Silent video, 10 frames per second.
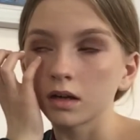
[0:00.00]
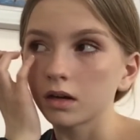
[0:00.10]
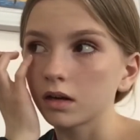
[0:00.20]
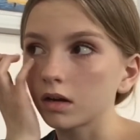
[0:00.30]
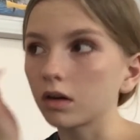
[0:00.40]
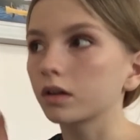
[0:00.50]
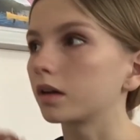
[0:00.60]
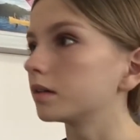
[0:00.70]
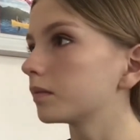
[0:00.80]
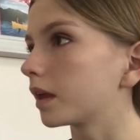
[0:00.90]
All
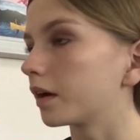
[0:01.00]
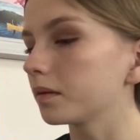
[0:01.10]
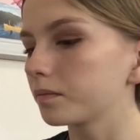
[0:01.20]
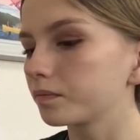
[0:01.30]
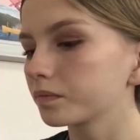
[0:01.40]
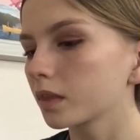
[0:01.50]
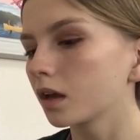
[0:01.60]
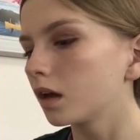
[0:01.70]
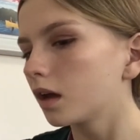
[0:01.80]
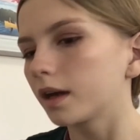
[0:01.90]
good there.
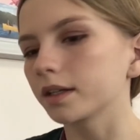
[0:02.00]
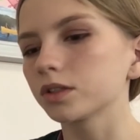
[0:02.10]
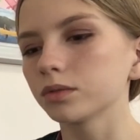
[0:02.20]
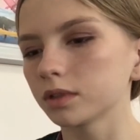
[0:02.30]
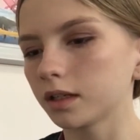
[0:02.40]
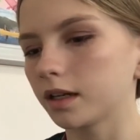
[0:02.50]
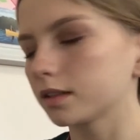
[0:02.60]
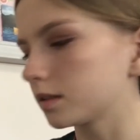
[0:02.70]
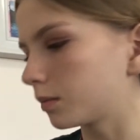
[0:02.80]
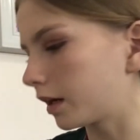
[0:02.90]
I actually want to add
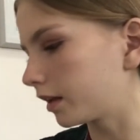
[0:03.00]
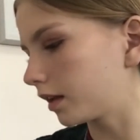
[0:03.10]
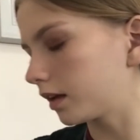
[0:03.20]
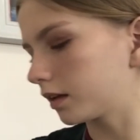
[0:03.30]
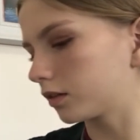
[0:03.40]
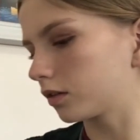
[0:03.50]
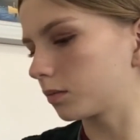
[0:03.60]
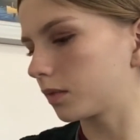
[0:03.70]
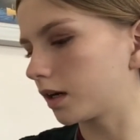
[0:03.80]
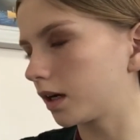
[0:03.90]
some highlight under
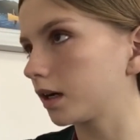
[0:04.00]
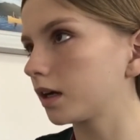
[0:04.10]
my